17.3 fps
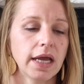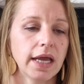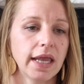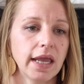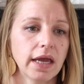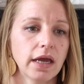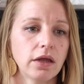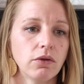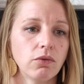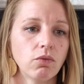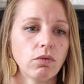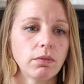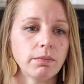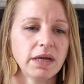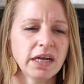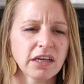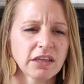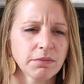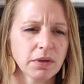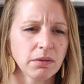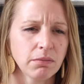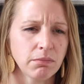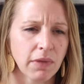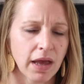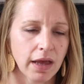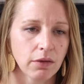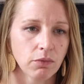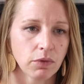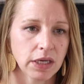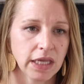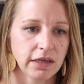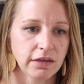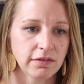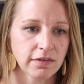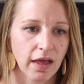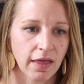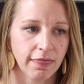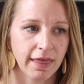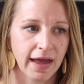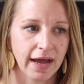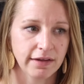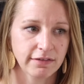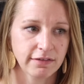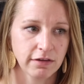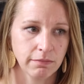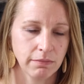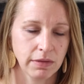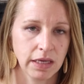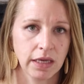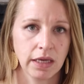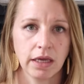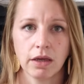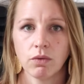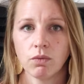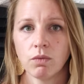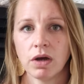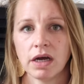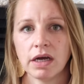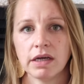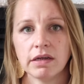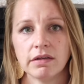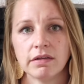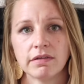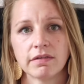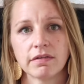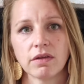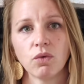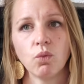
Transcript: And what my husband meant when he said that to me was,